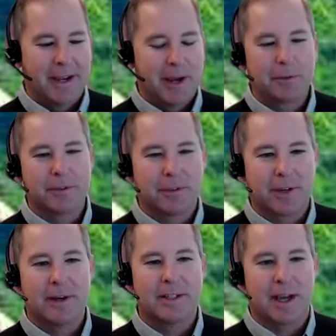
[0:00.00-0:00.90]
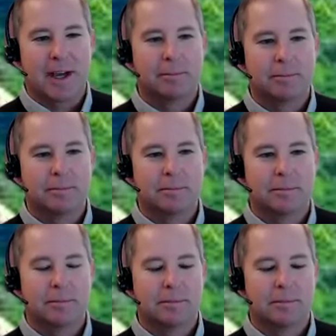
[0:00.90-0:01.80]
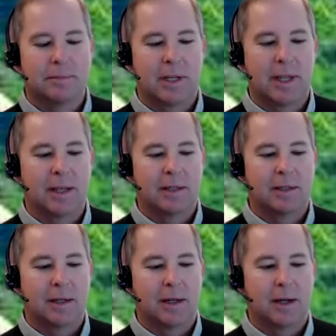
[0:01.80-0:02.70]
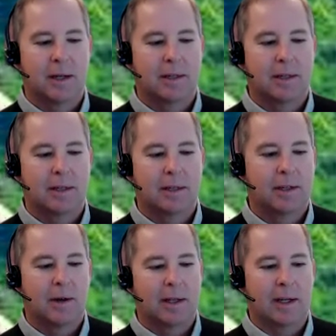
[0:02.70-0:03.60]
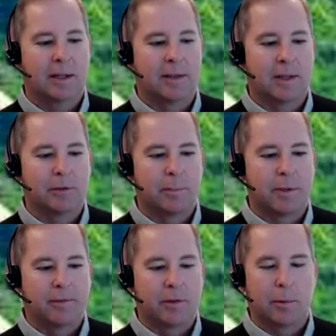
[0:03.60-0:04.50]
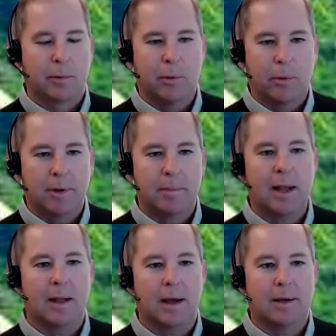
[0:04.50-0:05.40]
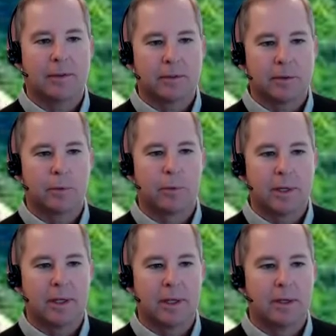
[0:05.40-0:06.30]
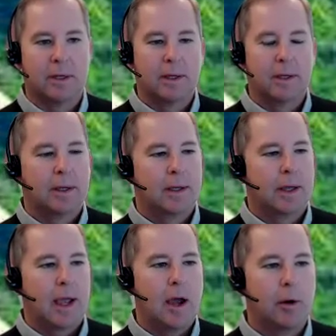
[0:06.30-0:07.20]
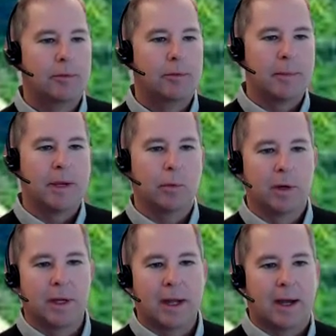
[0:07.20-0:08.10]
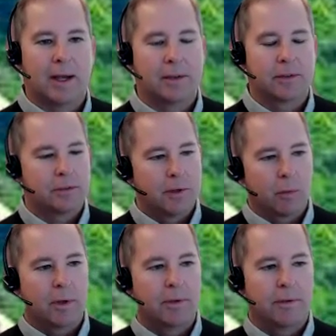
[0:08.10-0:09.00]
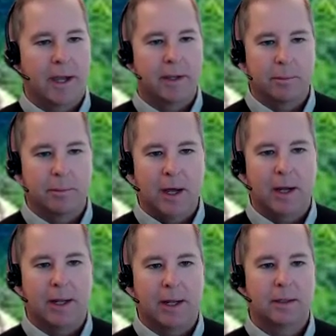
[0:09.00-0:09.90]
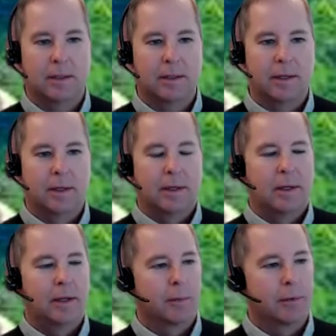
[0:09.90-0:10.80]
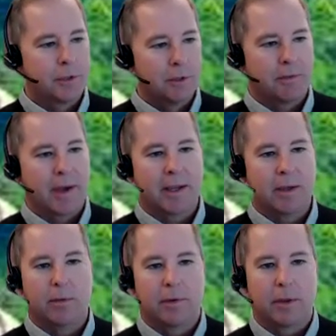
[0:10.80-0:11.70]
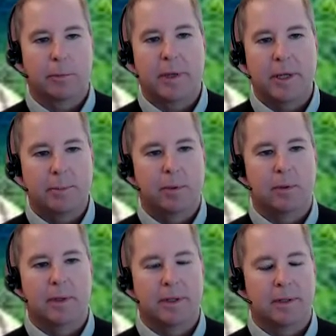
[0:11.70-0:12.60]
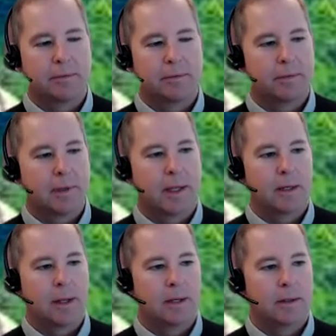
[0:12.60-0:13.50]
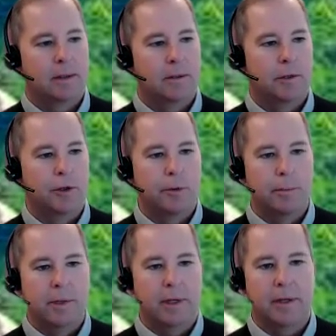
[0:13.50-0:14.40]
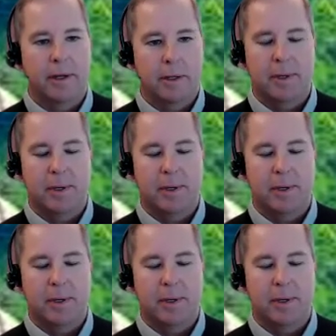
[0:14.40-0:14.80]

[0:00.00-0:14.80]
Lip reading: It was a scary time. And, I like to think it was a pivotal point in my life because it really helped me realize, number one, the value of money, number two, the value of other people, and then and the humility